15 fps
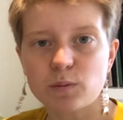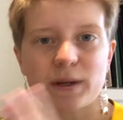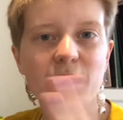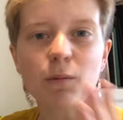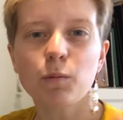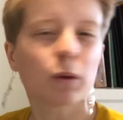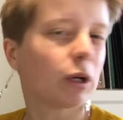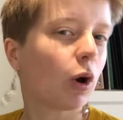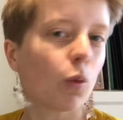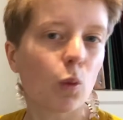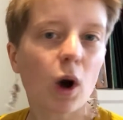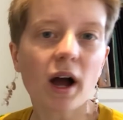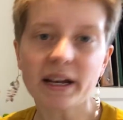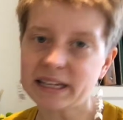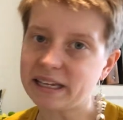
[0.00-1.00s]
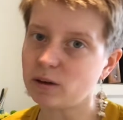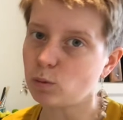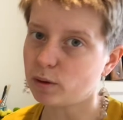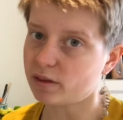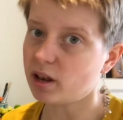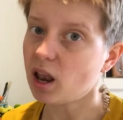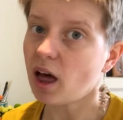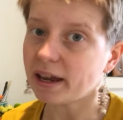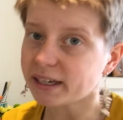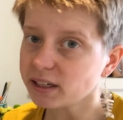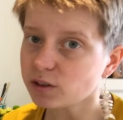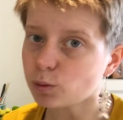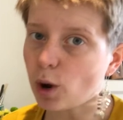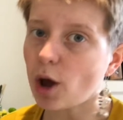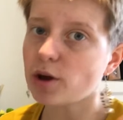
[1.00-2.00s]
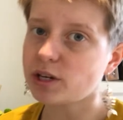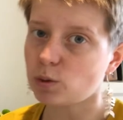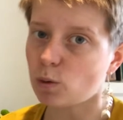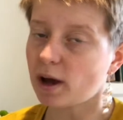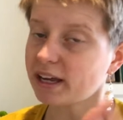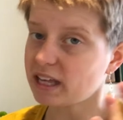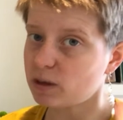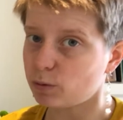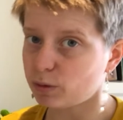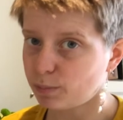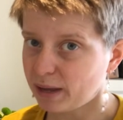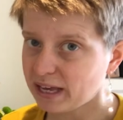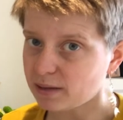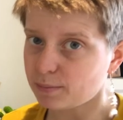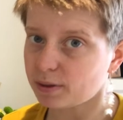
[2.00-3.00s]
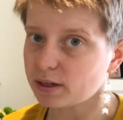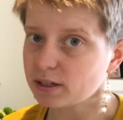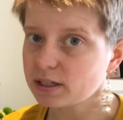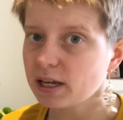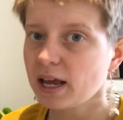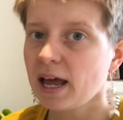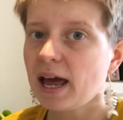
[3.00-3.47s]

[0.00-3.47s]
We're not working with light, we're only working with pigment.